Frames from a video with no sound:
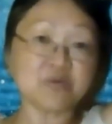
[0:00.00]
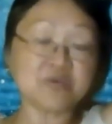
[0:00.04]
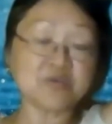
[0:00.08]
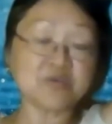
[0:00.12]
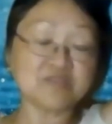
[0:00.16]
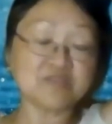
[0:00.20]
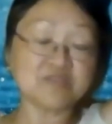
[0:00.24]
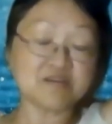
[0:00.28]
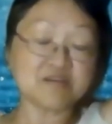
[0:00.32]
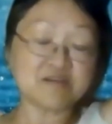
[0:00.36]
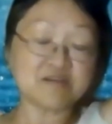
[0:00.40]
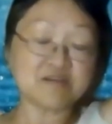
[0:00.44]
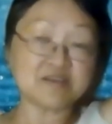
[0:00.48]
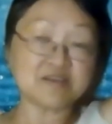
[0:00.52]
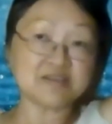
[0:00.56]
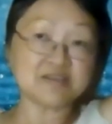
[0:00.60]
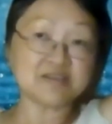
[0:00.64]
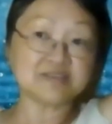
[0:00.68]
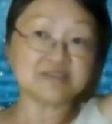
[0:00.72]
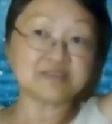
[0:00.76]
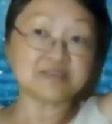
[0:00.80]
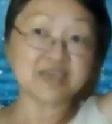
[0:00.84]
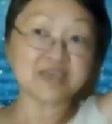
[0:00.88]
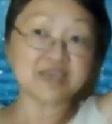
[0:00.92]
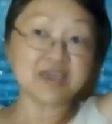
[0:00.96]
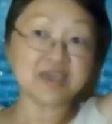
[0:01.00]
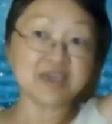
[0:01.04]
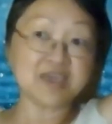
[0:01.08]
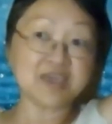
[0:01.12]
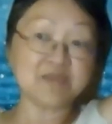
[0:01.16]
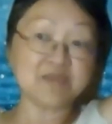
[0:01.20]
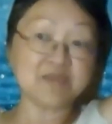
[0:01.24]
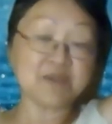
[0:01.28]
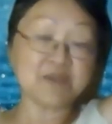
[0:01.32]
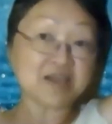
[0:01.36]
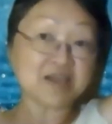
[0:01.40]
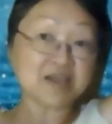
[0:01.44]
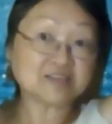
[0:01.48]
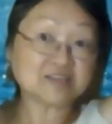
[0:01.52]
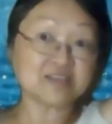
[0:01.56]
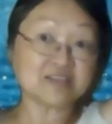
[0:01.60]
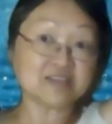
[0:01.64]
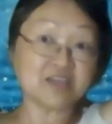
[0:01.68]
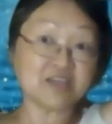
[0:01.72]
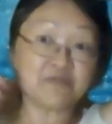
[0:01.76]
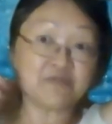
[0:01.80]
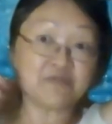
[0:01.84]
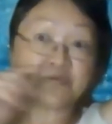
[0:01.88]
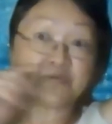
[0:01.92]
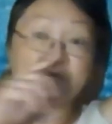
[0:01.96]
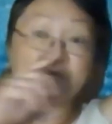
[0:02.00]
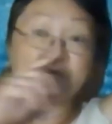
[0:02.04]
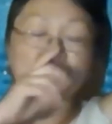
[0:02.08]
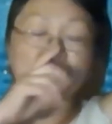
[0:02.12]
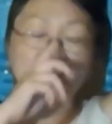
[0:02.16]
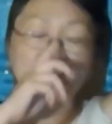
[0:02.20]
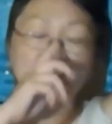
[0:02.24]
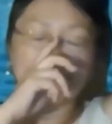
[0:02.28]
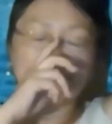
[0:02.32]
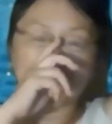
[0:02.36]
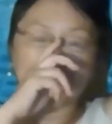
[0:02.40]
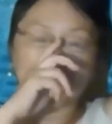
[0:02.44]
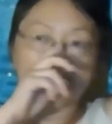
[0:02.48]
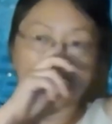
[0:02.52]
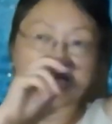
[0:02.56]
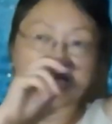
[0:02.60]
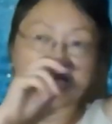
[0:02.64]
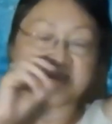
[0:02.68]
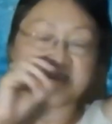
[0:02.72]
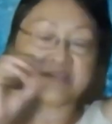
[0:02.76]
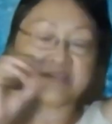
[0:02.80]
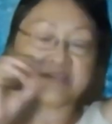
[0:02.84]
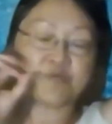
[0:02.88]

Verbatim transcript: when there is a past life program there,